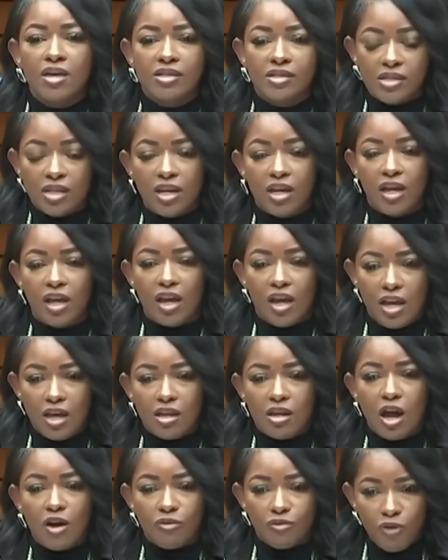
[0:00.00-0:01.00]
sitting
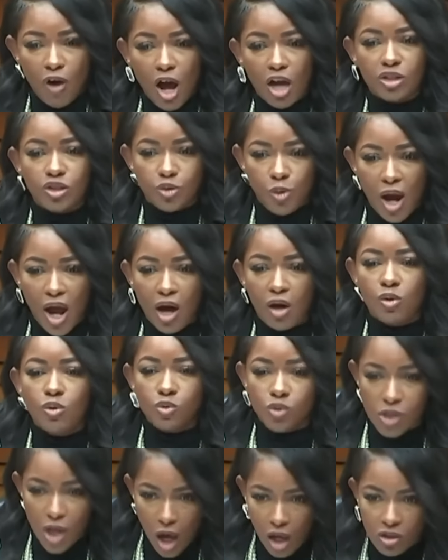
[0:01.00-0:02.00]
in a fraud trial,
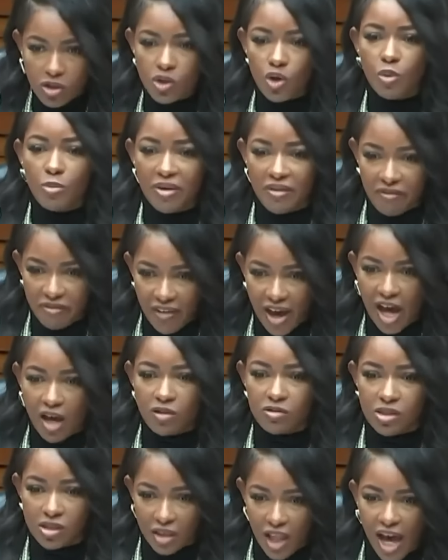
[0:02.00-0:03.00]
who's also been
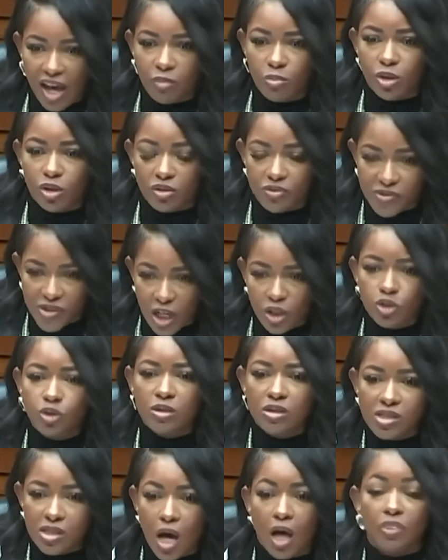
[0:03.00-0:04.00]
found liable of
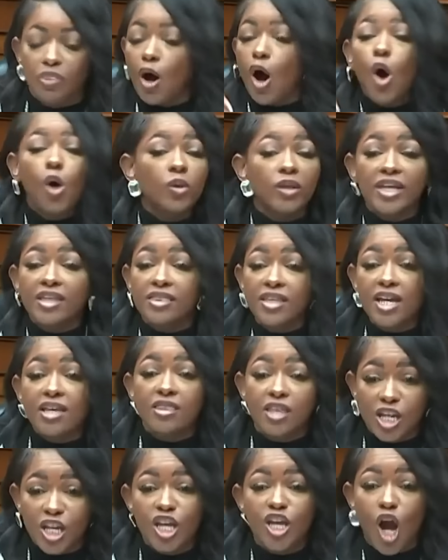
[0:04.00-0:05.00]
sexual assault. The only thing
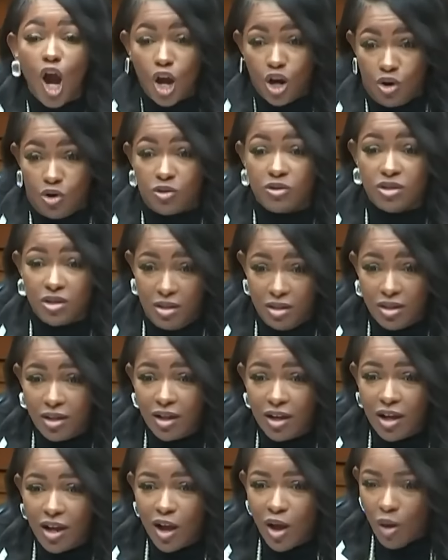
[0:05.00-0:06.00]
that he heard
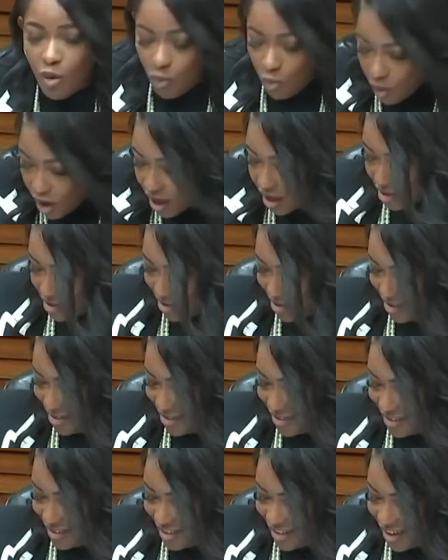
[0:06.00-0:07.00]
was